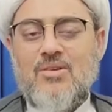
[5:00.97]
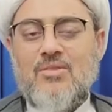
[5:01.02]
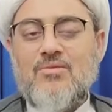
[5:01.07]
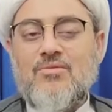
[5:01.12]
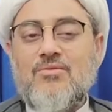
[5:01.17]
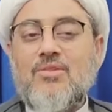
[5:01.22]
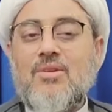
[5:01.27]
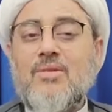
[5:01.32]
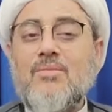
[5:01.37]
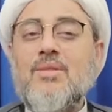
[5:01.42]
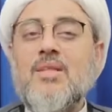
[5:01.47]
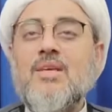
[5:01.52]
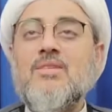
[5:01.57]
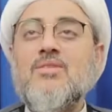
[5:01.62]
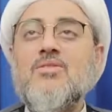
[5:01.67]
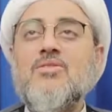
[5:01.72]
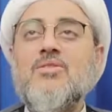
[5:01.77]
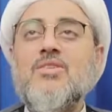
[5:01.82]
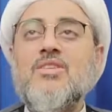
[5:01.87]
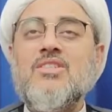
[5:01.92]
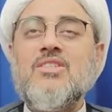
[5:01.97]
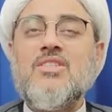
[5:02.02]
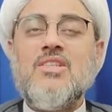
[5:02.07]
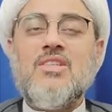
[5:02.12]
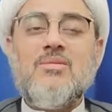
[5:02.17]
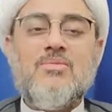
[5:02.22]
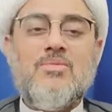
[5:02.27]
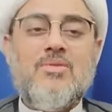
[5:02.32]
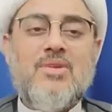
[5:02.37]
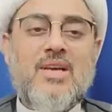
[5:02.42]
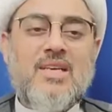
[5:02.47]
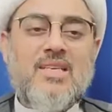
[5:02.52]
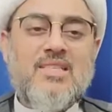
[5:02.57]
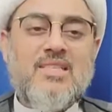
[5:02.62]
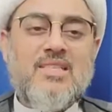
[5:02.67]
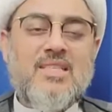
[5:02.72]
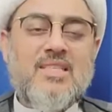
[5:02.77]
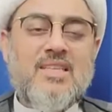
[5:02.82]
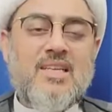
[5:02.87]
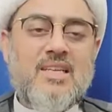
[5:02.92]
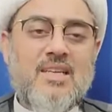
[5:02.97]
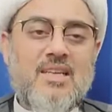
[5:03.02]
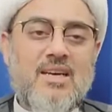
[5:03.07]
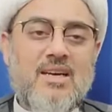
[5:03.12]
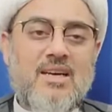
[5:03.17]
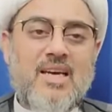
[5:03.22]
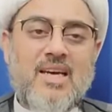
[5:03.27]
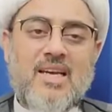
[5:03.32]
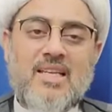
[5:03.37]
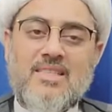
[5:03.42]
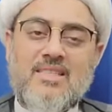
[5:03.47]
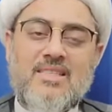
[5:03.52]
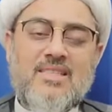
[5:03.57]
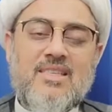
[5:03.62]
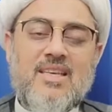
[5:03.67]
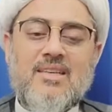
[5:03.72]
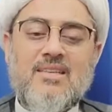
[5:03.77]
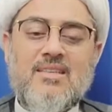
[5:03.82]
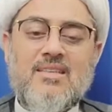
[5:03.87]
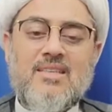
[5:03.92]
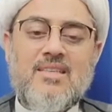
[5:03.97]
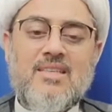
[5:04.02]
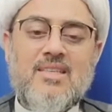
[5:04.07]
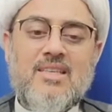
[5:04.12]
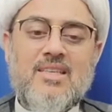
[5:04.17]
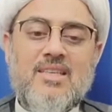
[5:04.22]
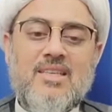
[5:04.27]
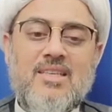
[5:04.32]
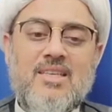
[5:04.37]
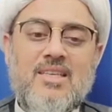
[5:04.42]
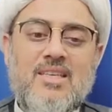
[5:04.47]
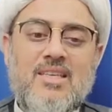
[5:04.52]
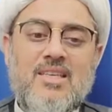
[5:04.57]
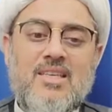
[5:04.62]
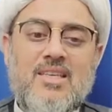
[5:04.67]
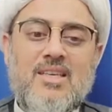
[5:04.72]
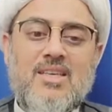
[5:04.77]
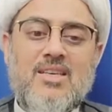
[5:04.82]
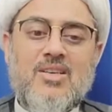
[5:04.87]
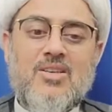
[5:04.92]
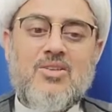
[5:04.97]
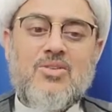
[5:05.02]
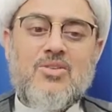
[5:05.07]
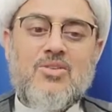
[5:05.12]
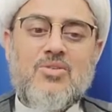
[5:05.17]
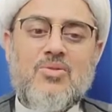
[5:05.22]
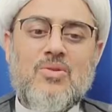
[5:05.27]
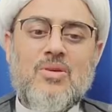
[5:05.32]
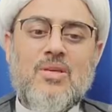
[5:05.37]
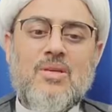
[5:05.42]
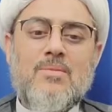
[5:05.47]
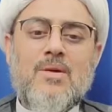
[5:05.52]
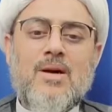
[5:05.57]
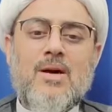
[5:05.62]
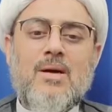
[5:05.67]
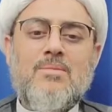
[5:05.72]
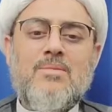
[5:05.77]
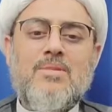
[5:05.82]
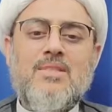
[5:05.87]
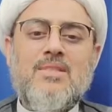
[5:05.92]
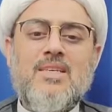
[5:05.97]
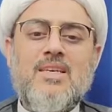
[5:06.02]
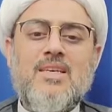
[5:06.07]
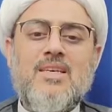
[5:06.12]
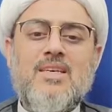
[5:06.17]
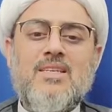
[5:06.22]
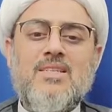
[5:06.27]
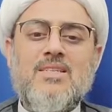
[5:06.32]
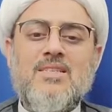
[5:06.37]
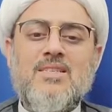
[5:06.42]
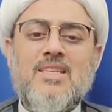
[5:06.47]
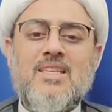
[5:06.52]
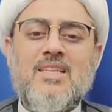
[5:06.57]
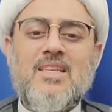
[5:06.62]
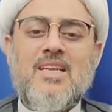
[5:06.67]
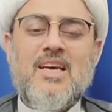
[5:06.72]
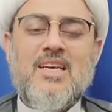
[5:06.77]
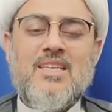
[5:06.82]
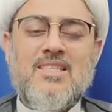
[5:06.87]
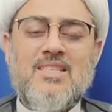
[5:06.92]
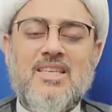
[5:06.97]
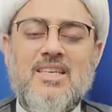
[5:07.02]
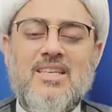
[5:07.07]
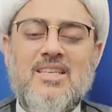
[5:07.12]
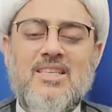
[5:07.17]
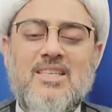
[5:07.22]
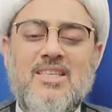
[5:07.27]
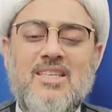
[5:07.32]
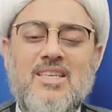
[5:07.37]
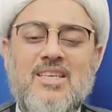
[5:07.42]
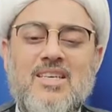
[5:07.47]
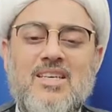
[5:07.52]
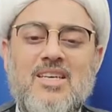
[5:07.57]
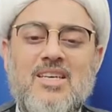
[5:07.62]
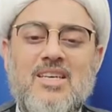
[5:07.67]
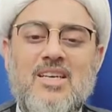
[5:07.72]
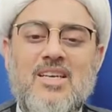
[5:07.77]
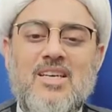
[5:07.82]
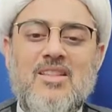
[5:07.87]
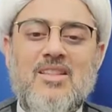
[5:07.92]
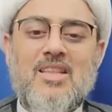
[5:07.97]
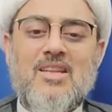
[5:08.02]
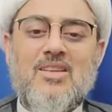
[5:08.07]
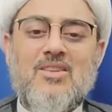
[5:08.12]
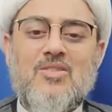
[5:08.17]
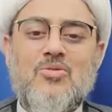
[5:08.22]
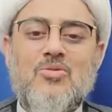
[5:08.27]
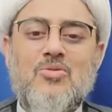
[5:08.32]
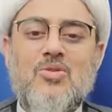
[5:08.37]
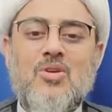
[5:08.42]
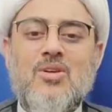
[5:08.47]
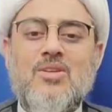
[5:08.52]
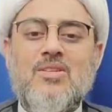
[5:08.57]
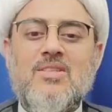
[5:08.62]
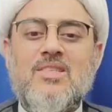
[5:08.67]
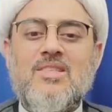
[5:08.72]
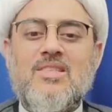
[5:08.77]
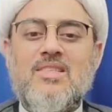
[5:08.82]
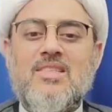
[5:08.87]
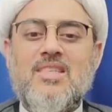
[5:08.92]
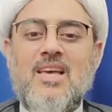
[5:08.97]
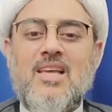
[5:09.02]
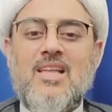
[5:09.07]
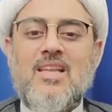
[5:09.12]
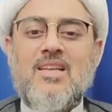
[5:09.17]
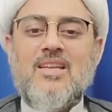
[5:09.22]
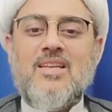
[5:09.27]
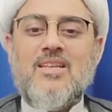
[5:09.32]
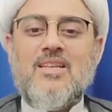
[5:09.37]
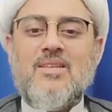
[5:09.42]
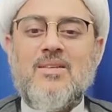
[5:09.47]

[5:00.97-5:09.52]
from that original price that Allah had set. So Imam says that Hassan, that do not sell